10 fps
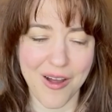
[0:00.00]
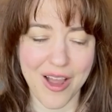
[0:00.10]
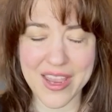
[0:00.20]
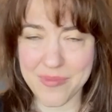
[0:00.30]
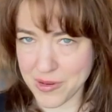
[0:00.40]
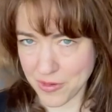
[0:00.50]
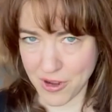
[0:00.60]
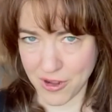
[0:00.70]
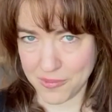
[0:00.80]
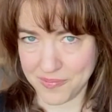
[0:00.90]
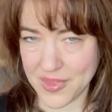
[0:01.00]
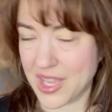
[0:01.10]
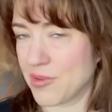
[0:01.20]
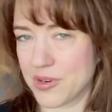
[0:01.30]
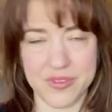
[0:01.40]
In my role, I
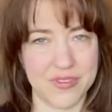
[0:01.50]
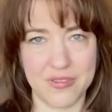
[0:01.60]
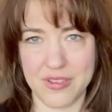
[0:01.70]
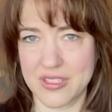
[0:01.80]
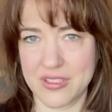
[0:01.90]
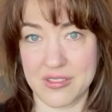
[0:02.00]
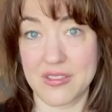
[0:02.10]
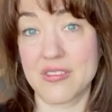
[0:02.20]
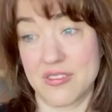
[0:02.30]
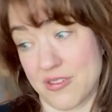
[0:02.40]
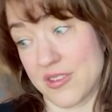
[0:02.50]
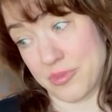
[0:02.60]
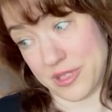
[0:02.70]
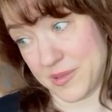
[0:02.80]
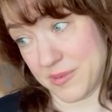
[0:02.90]
work with students during the
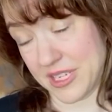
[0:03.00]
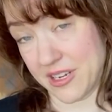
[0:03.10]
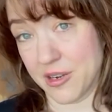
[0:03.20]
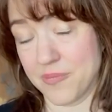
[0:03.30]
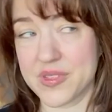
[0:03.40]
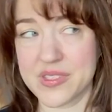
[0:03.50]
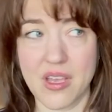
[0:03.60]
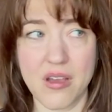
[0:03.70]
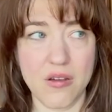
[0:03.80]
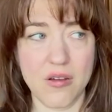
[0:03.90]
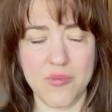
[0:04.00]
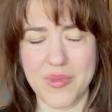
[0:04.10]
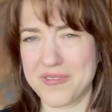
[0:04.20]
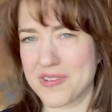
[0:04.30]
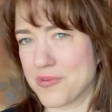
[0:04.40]
placement year. So my
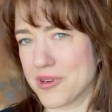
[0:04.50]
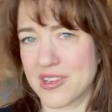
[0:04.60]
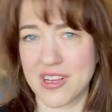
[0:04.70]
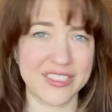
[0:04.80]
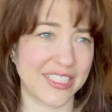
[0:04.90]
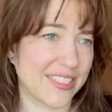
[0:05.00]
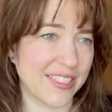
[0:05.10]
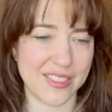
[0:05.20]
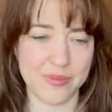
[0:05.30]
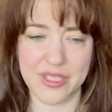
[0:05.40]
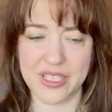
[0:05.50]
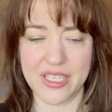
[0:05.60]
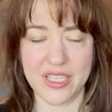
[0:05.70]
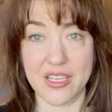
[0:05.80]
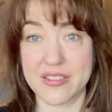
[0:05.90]
first point of contact tends to
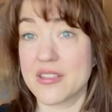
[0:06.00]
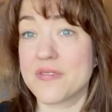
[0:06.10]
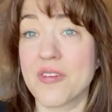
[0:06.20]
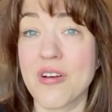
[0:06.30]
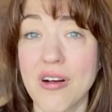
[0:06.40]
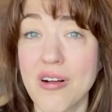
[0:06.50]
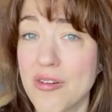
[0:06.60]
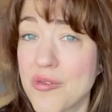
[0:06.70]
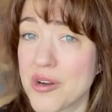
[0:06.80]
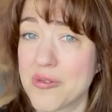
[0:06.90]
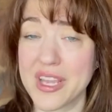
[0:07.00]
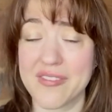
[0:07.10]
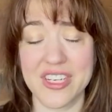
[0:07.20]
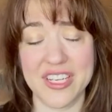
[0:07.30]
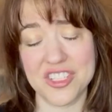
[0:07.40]
be a telephone call where we have a
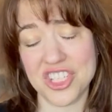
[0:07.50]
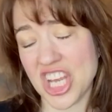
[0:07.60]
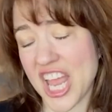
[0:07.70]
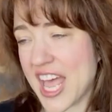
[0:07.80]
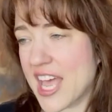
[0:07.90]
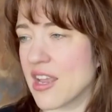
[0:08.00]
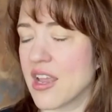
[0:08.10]
nice chat.